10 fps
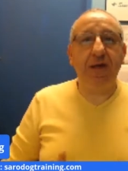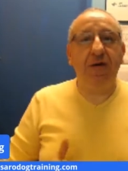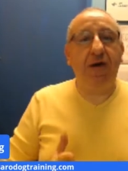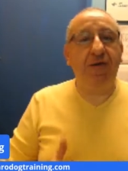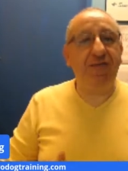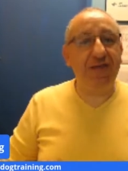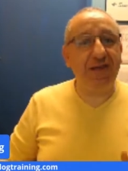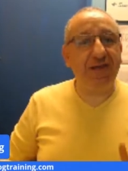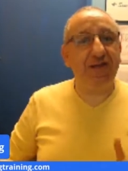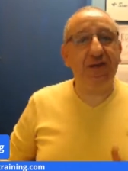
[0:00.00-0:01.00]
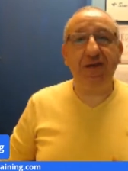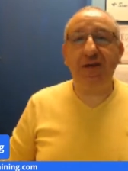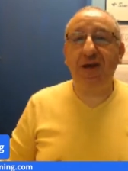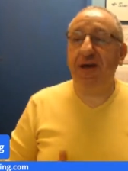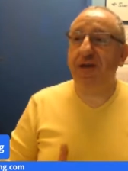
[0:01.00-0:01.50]

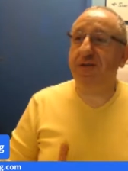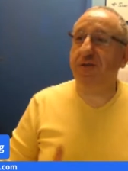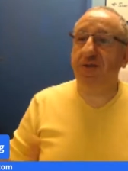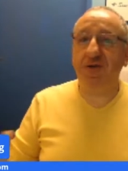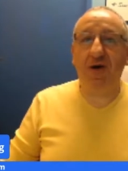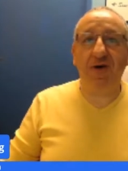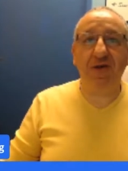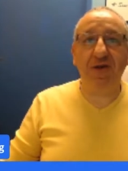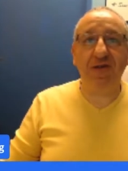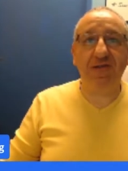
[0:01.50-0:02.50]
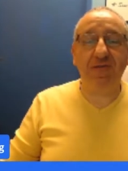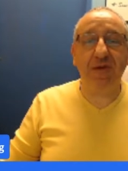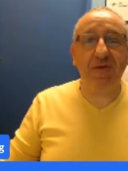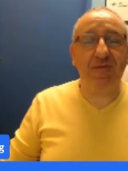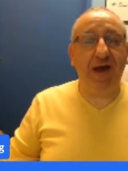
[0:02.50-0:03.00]
confidently, and dog,
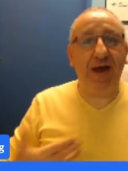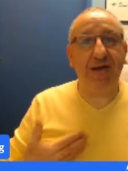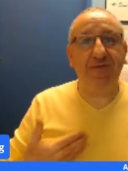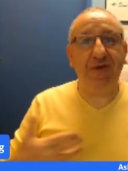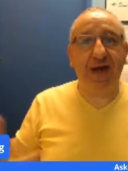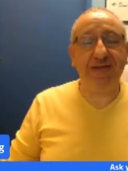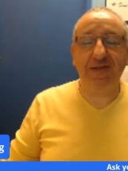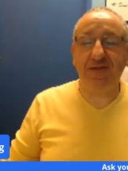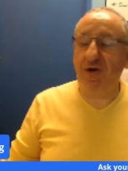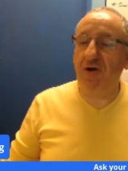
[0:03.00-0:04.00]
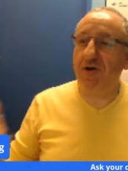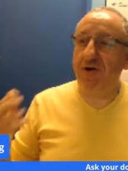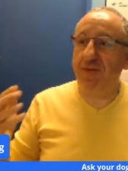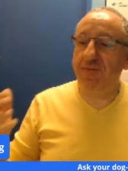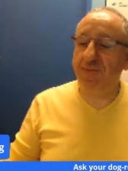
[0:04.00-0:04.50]
if, uh, if it has a dog,